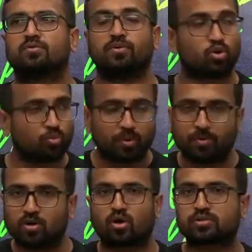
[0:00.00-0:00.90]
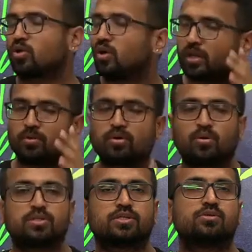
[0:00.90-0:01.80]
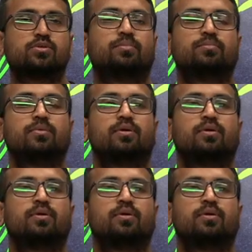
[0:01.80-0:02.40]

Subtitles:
When two people talk, they cannot able to listen to them.